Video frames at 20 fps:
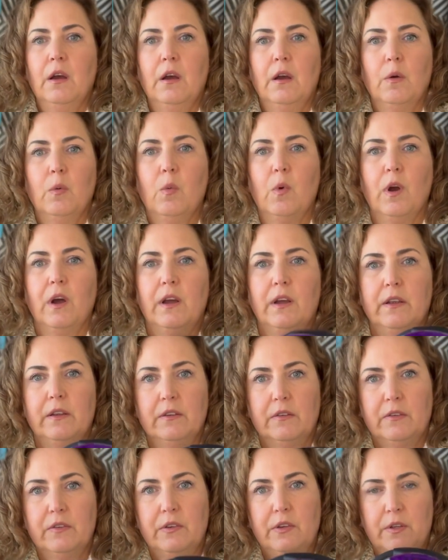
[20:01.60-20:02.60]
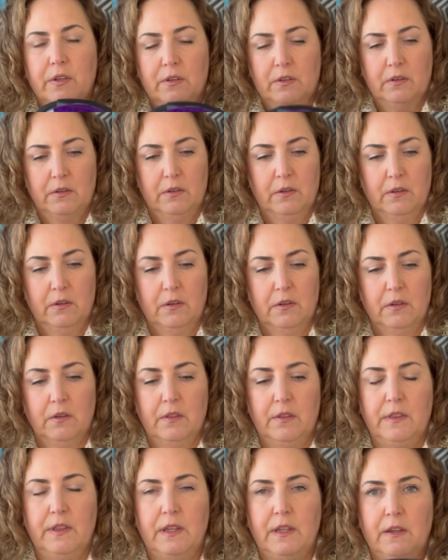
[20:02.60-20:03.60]
was
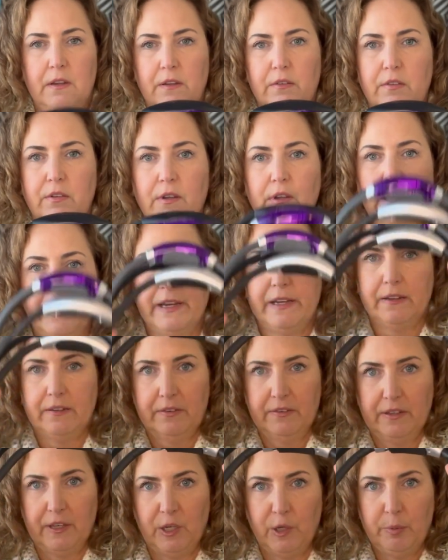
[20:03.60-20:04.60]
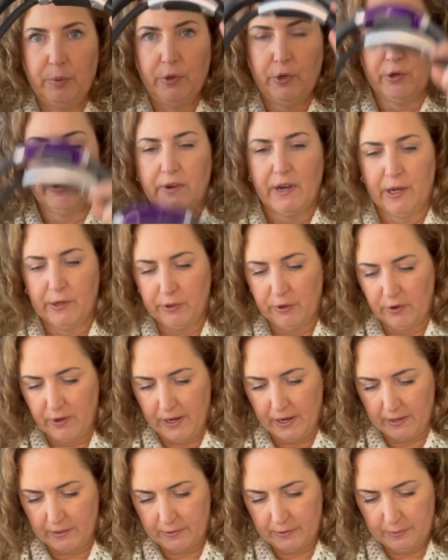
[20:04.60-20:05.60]
these lights that you put around your
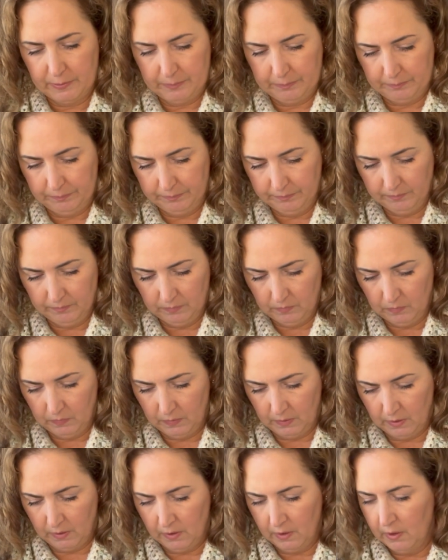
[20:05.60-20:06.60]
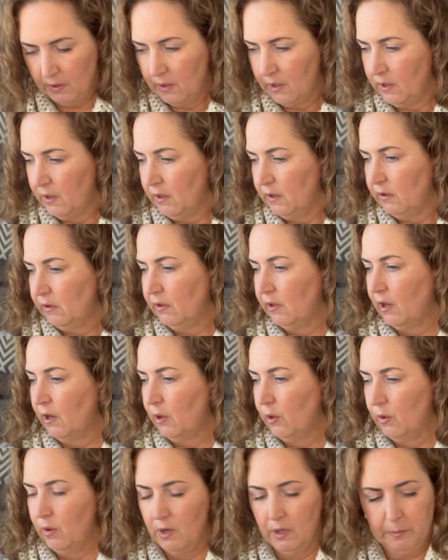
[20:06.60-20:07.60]
neck.
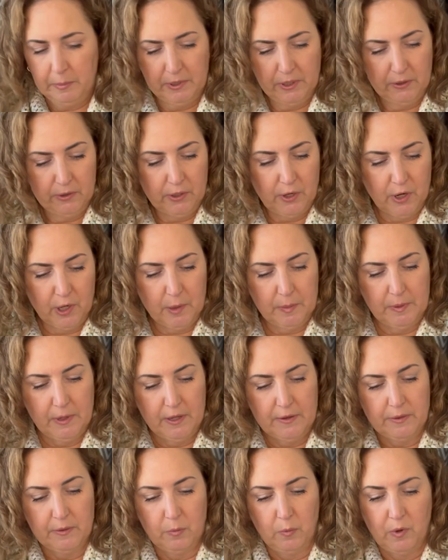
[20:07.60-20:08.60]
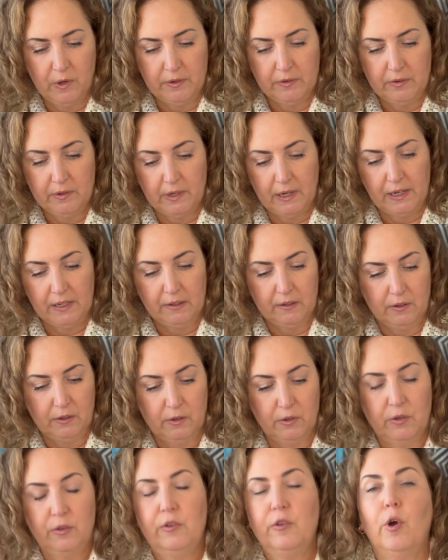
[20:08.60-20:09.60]
So I'm going to talk about the ones that I
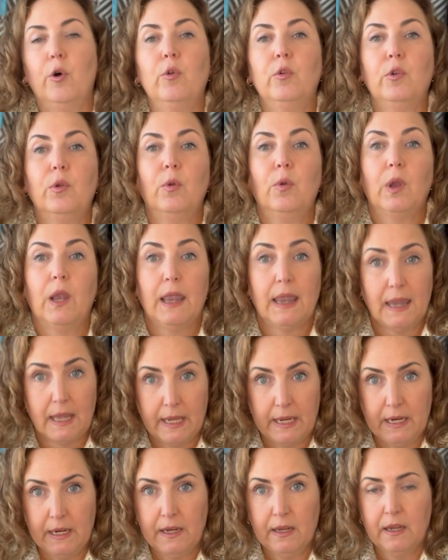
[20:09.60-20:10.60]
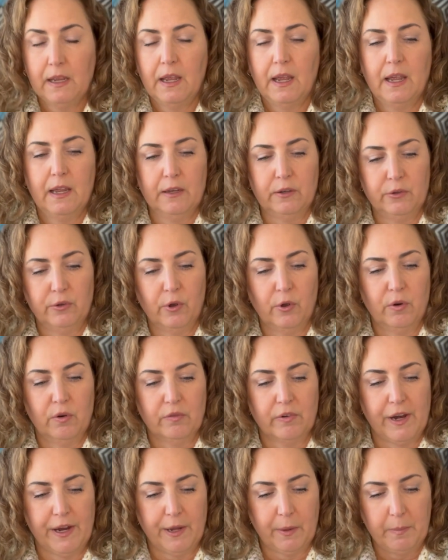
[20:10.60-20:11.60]
don't like and don't
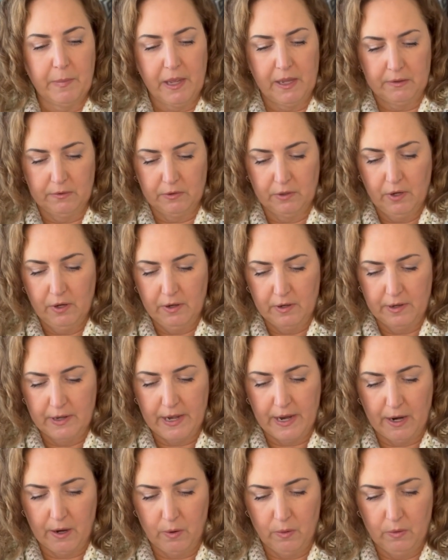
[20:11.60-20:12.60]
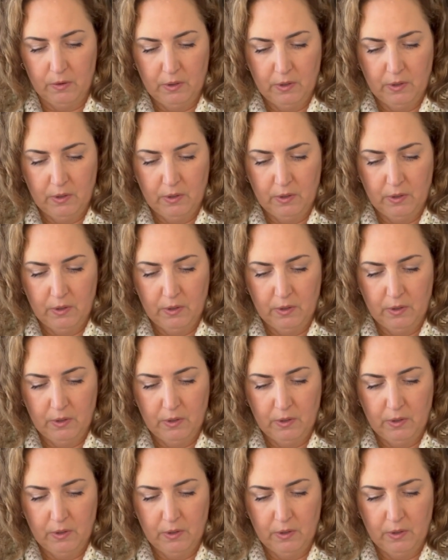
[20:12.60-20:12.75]
recommend now.